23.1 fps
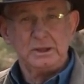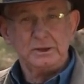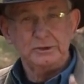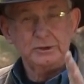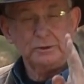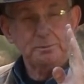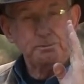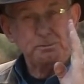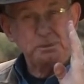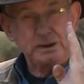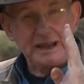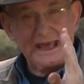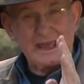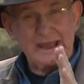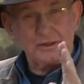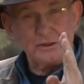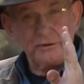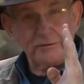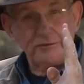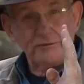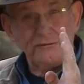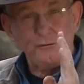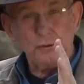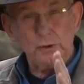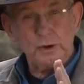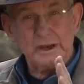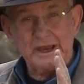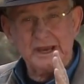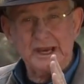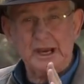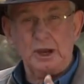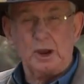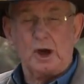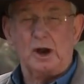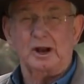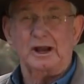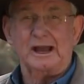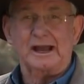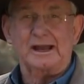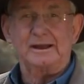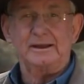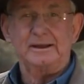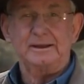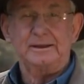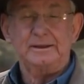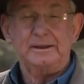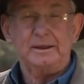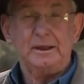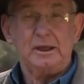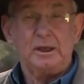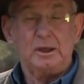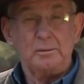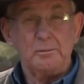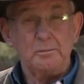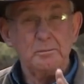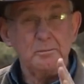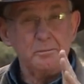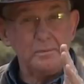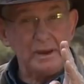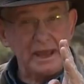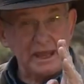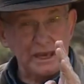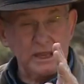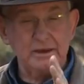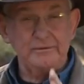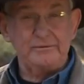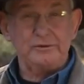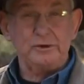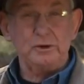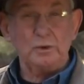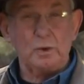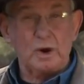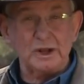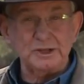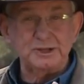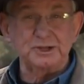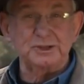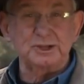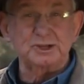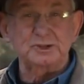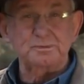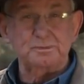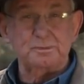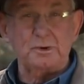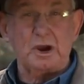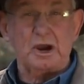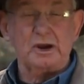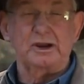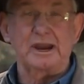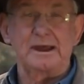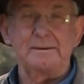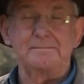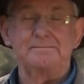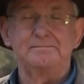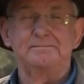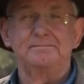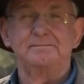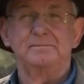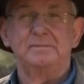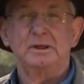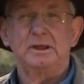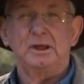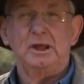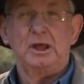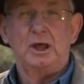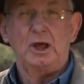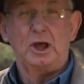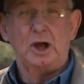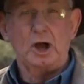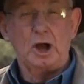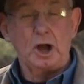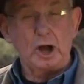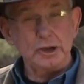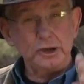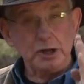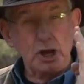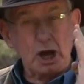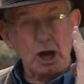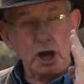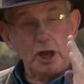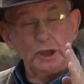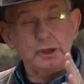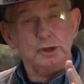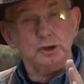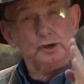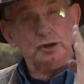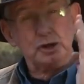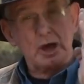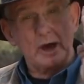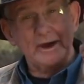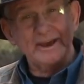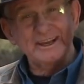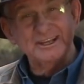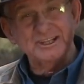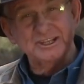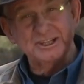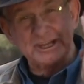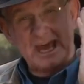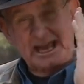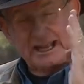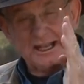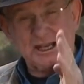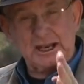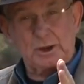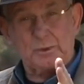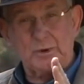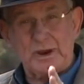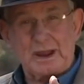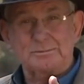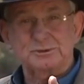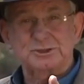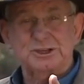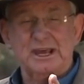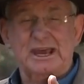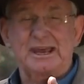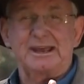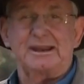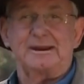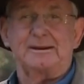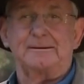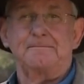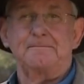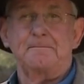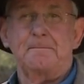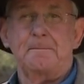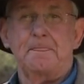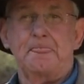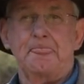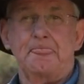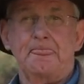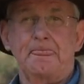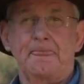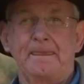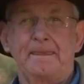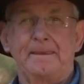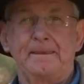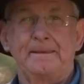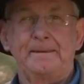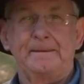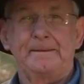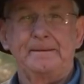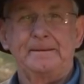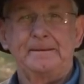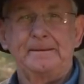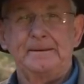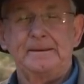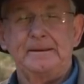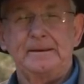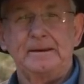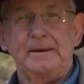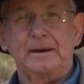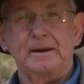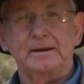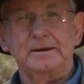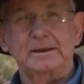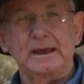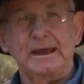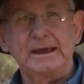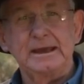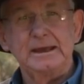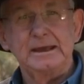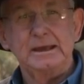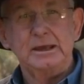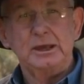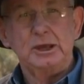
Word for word: to play the fool any longer. Many of you watching this program are know, you know exactly what I'm saying. Okay?